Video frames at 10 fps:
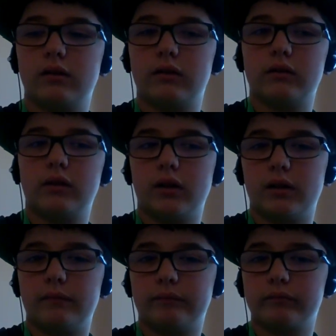So
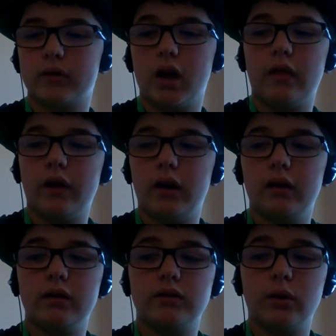yeah.
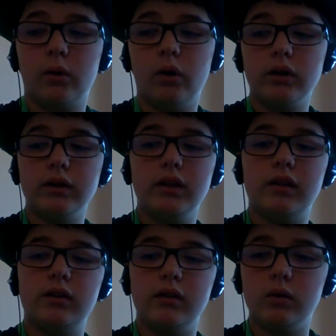So all you
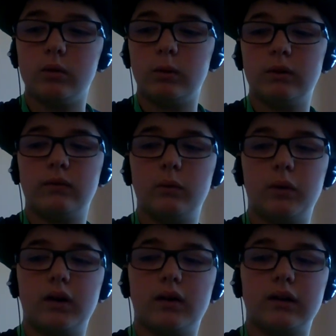need to do if you
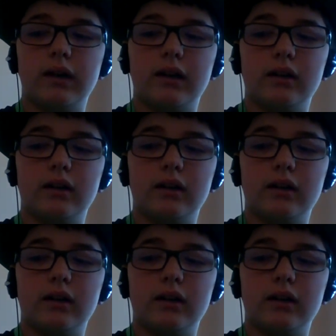want to get